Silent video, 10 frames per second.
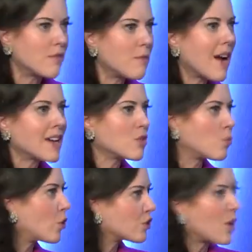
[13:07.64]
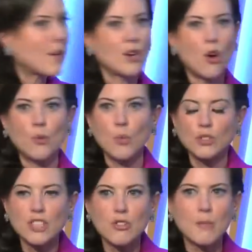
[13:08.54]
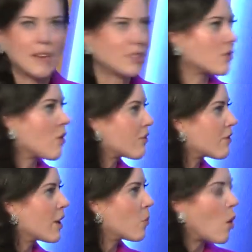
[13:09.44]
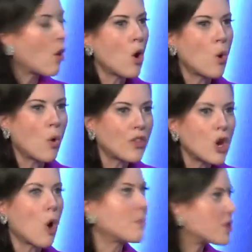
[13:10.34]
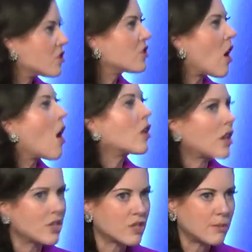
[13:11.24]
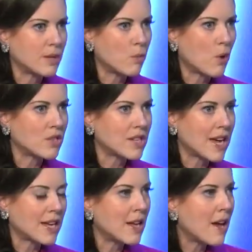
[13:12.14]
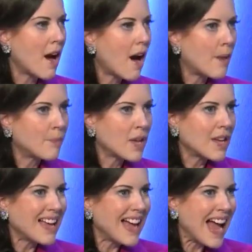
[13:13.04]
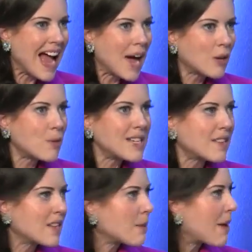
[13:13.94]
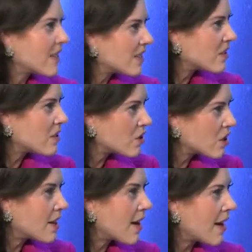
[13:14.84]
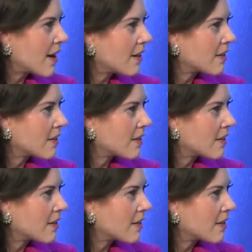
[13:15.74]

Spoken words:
never mind what's going on, what central banks are offering and what the options are going to be one day. How do we need to think about this today?